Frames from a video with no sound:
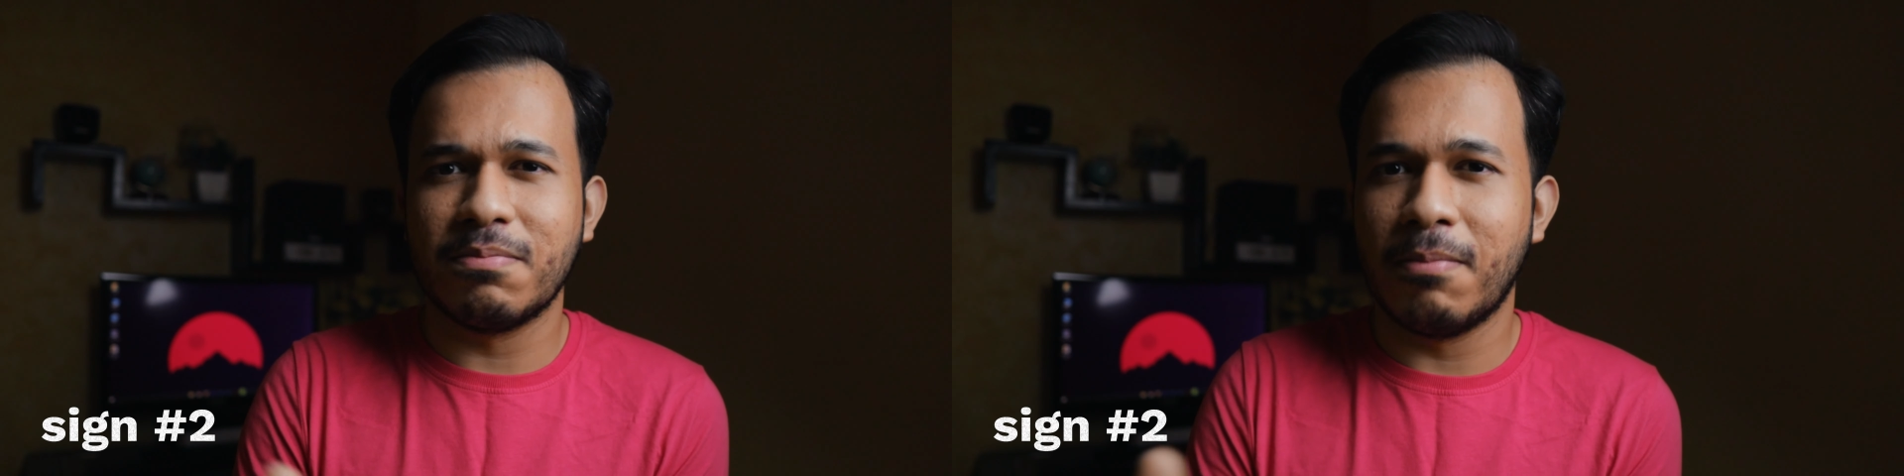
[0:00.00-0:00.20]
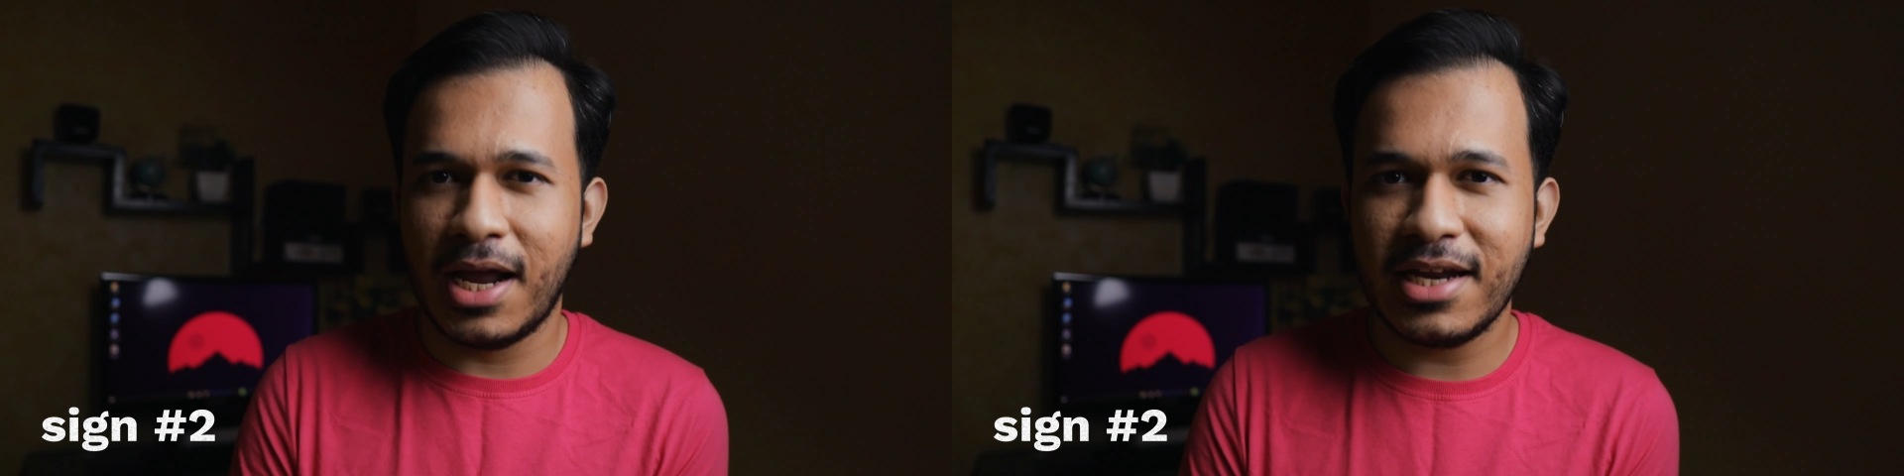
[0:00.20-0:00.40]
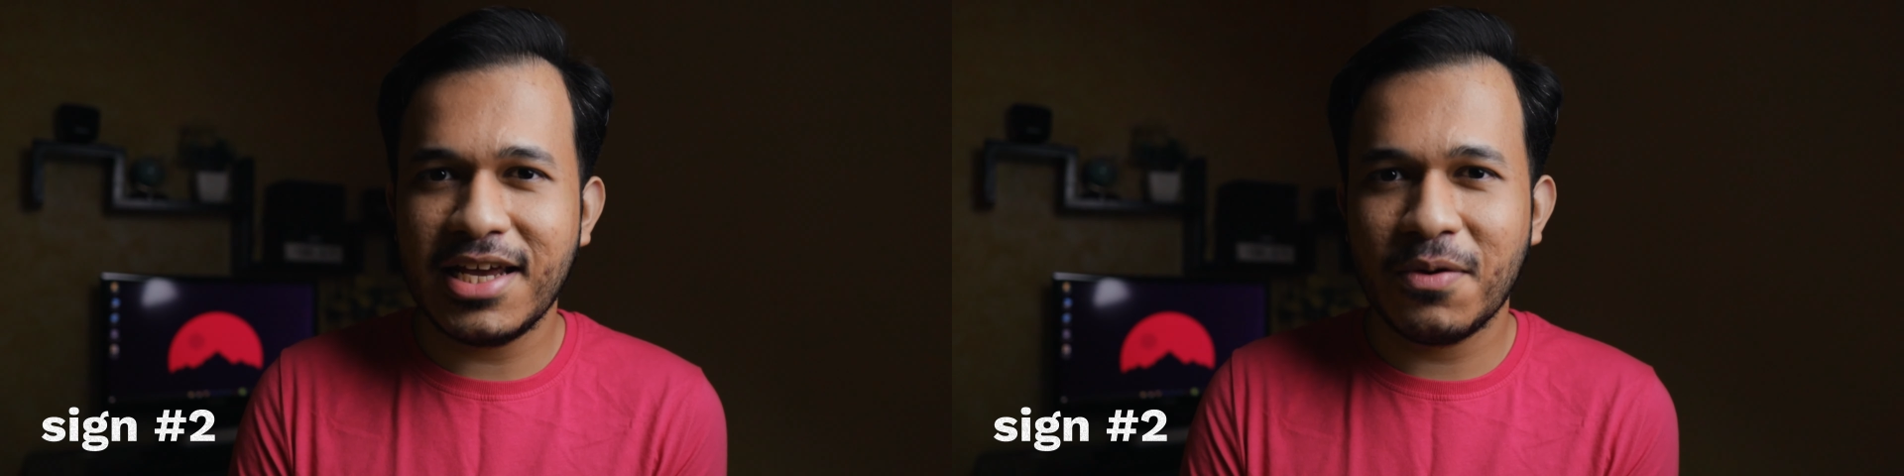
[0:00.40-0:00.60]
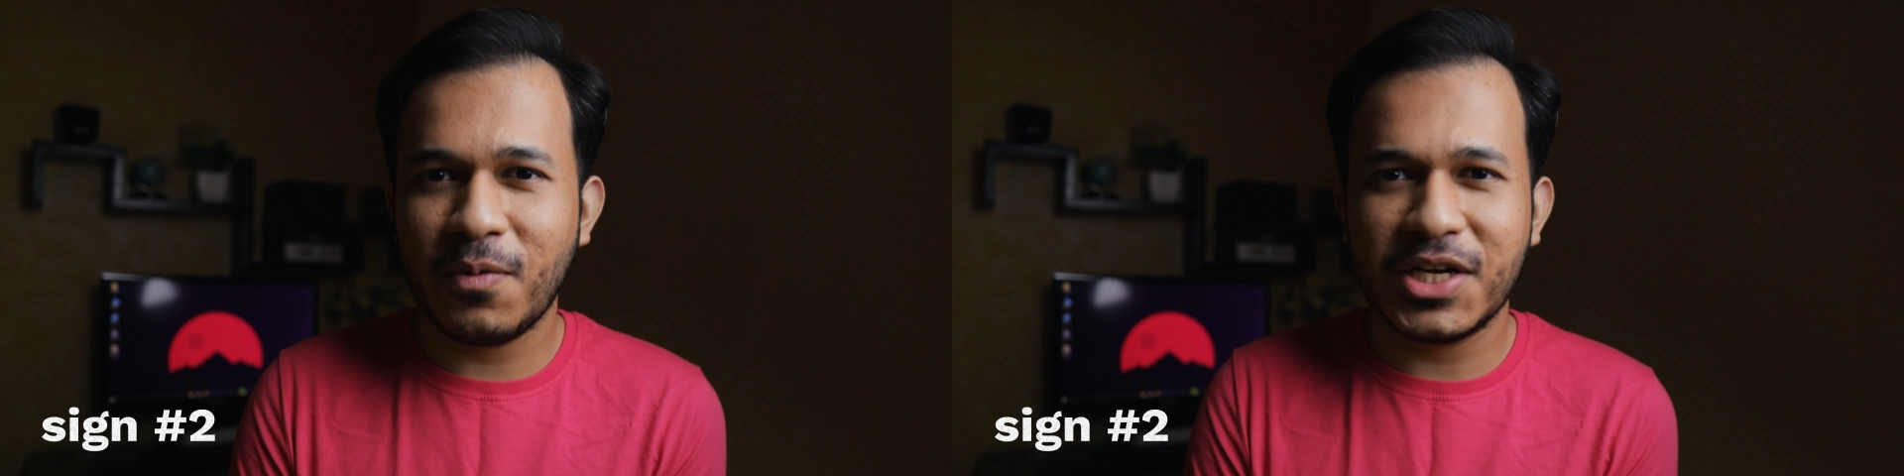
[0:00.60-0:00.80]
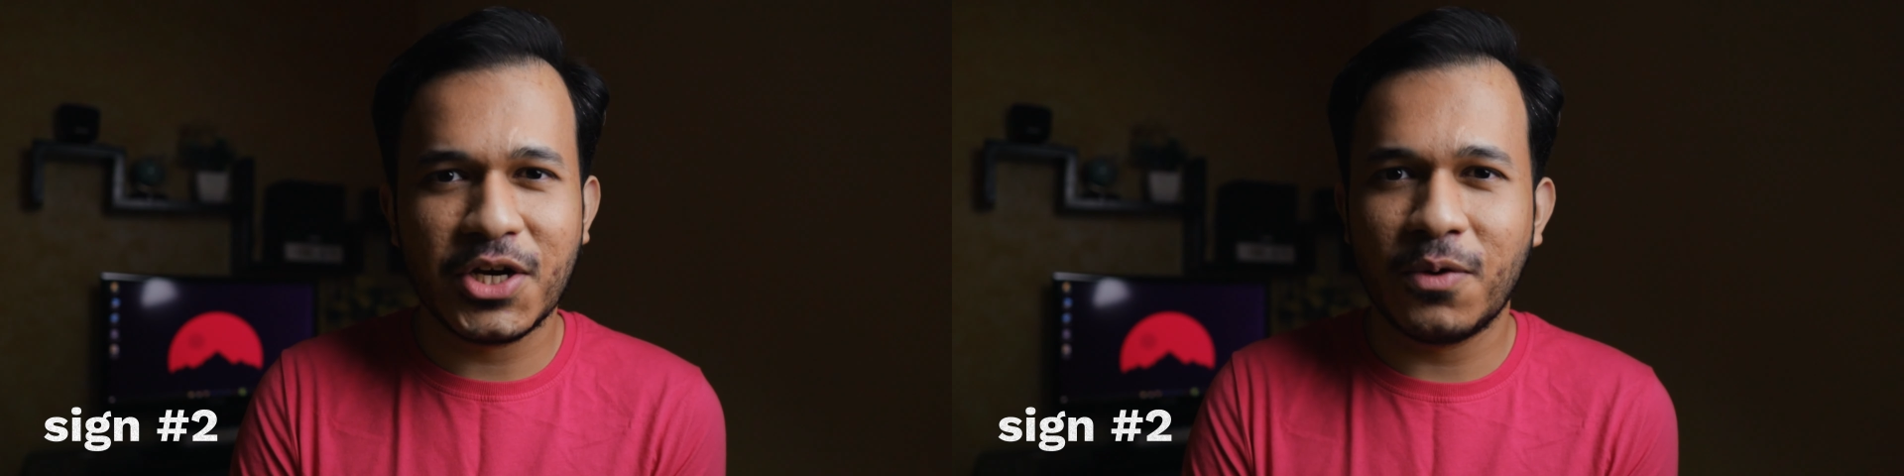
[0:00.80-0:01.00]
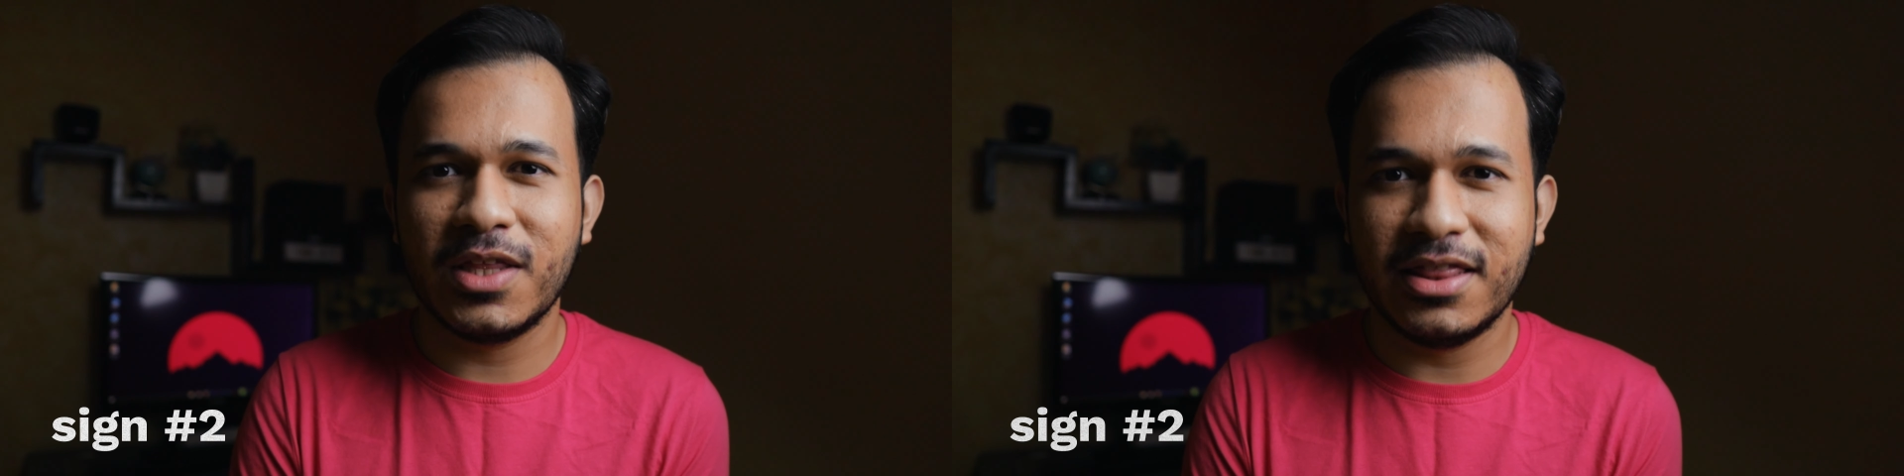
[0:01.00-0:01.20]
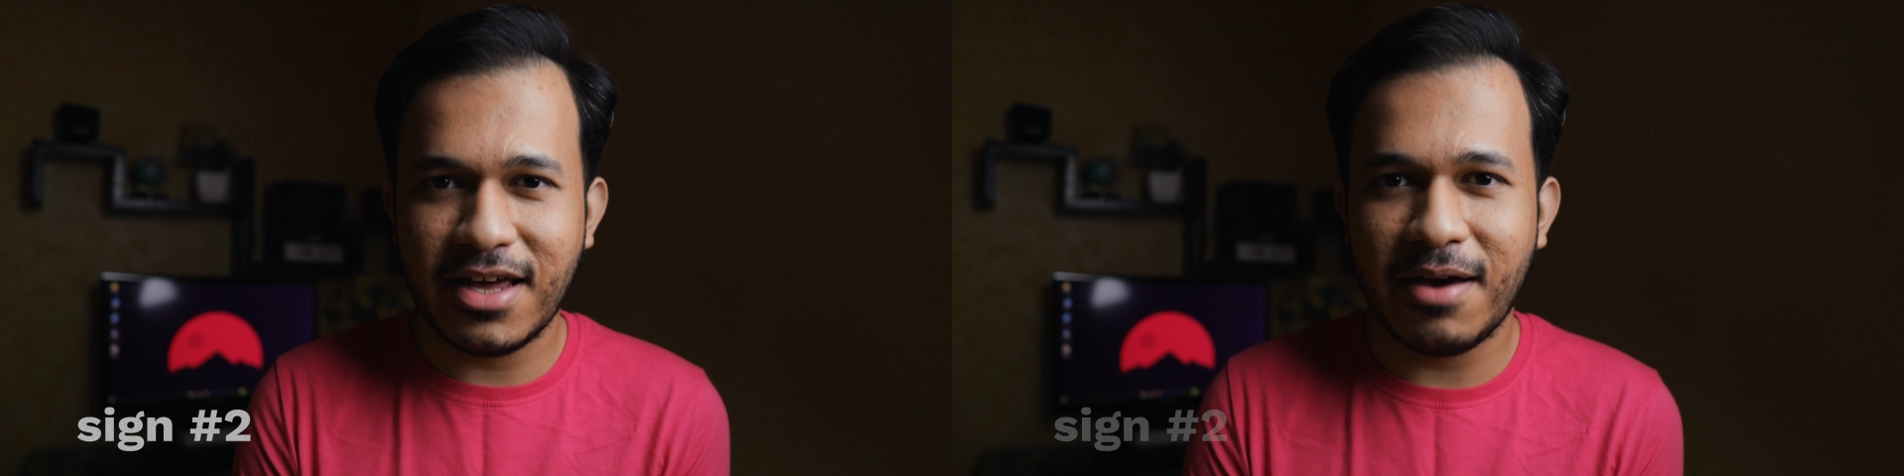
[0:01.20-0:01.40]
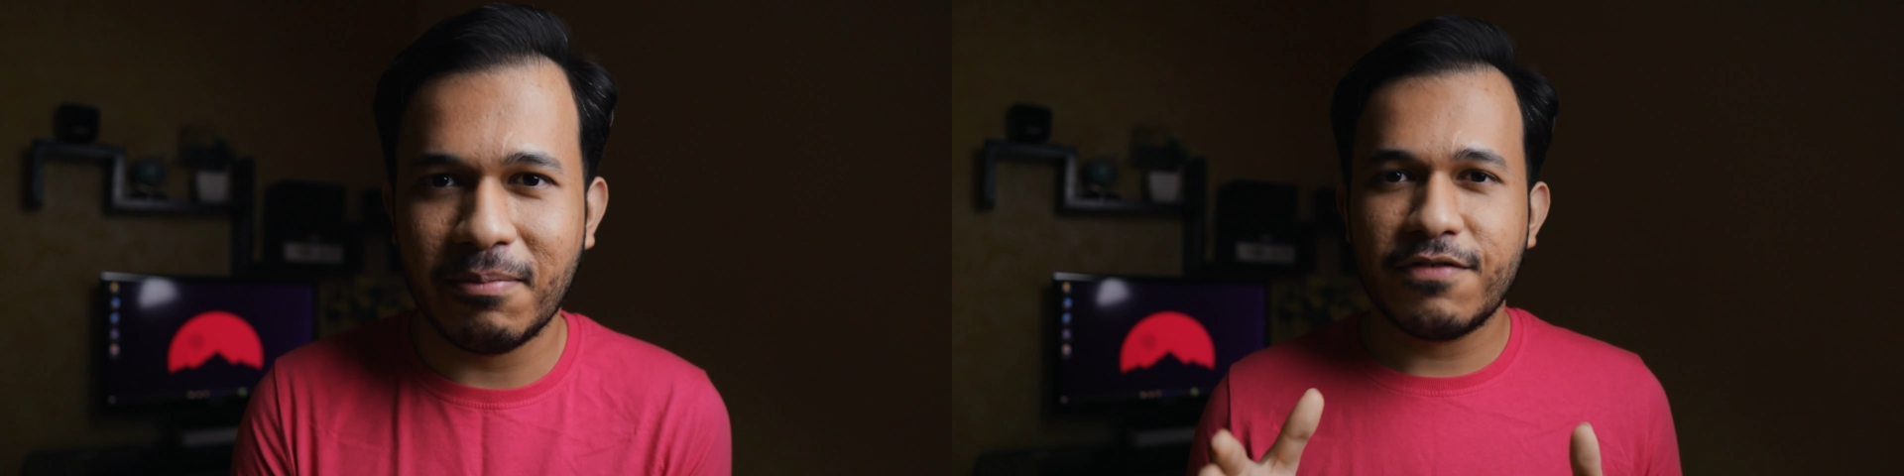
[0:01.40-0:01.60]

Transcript: money when you're with them.